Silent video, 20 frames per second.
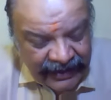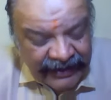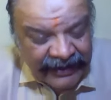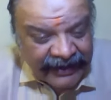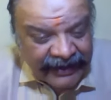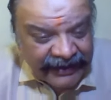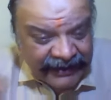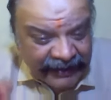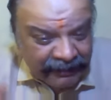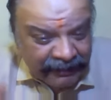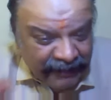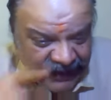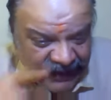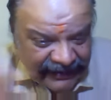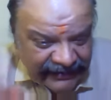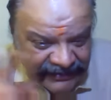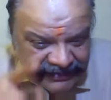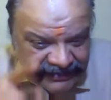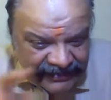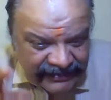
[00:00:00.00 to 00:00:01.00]
it
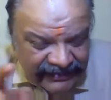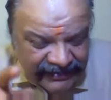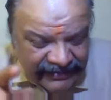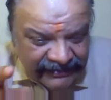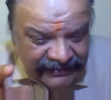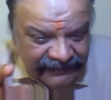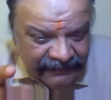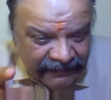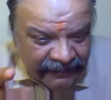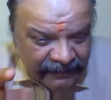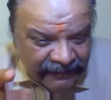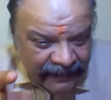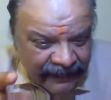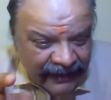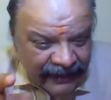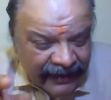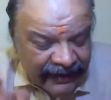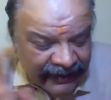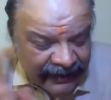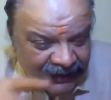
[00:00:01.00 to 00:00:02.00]
depends.
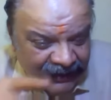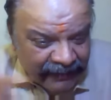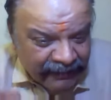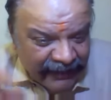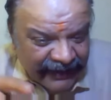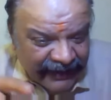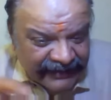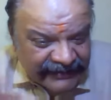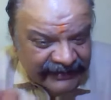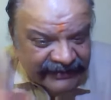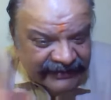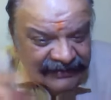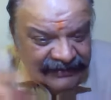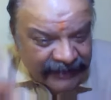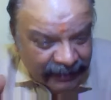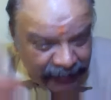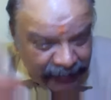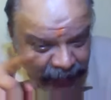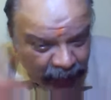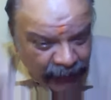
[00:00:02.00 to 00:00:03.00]
It depends in
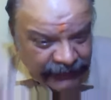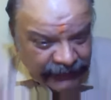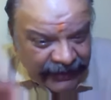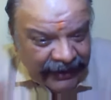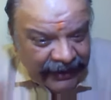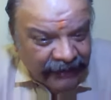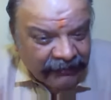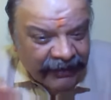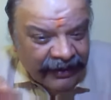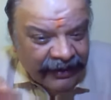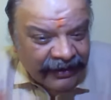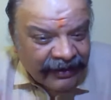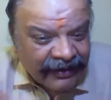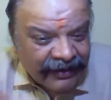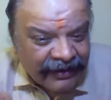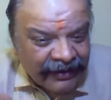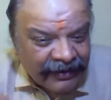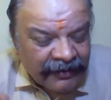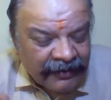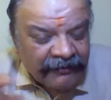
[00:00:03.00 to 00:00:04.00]
Samdosha level
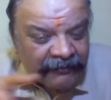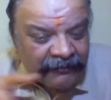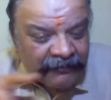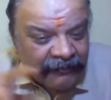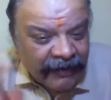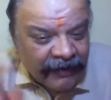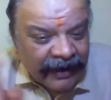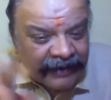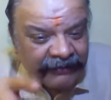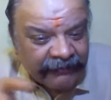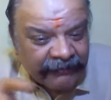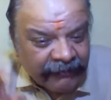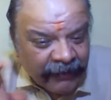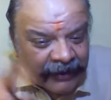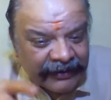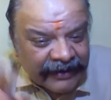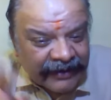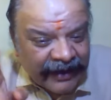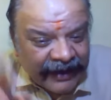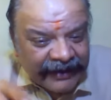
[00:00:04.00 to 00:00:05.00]
what,
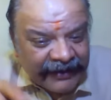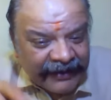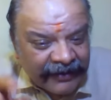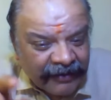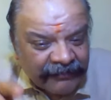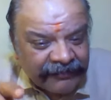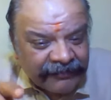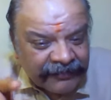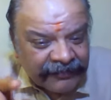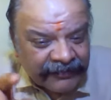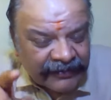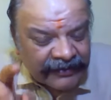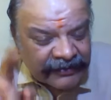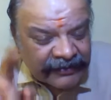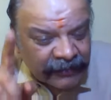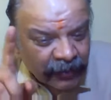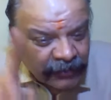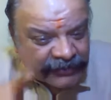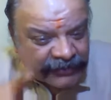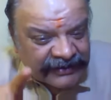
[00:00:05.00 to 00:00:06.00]
what kind of
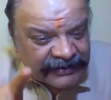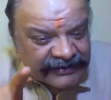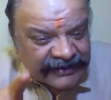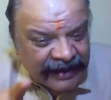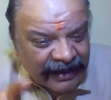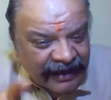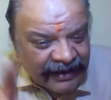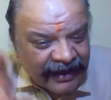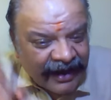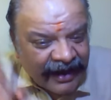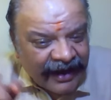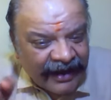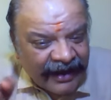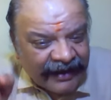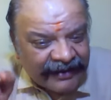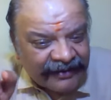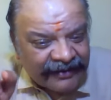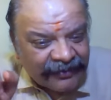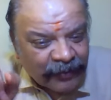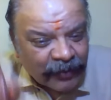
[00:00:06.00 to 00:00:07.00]
dosha sthana
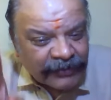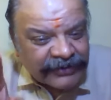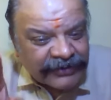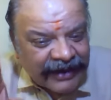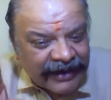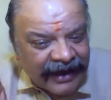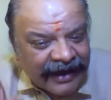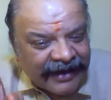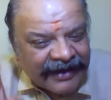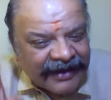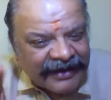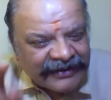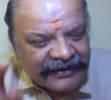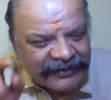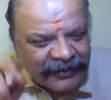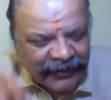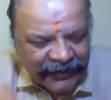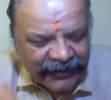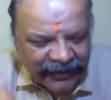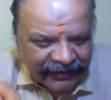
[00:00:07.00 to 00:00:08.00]
and dosha karya is
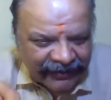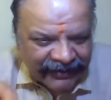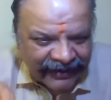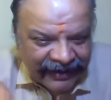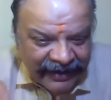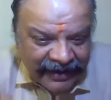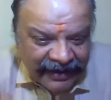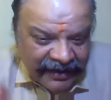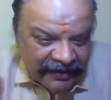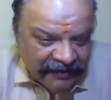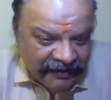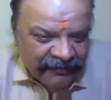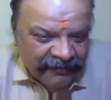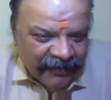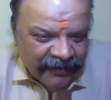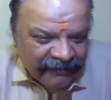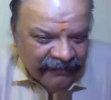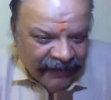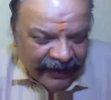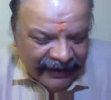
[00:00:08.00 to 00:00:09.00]
going on. If you
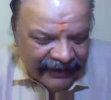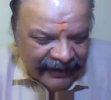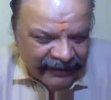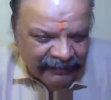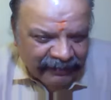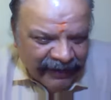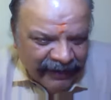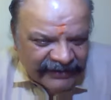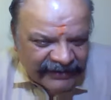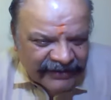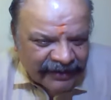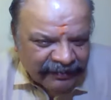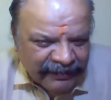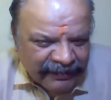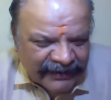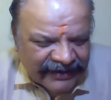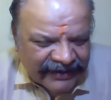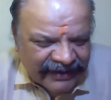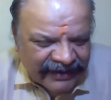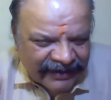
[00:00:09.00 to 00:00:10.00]
are finding Pachak
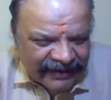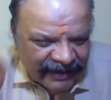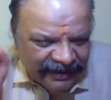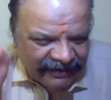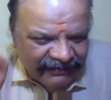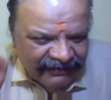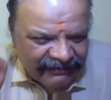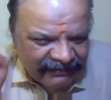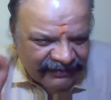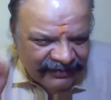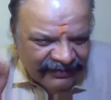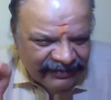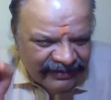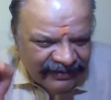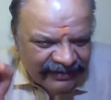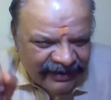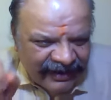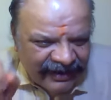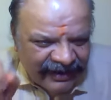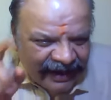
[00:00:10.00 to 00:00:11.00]
Pitta there,
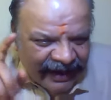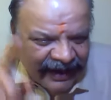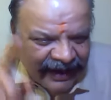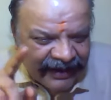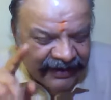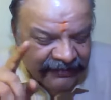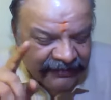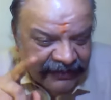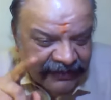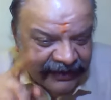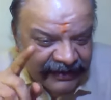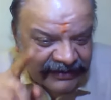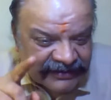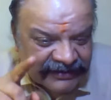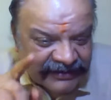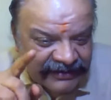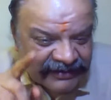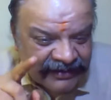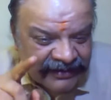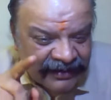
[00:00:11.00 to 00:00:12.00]
and if it is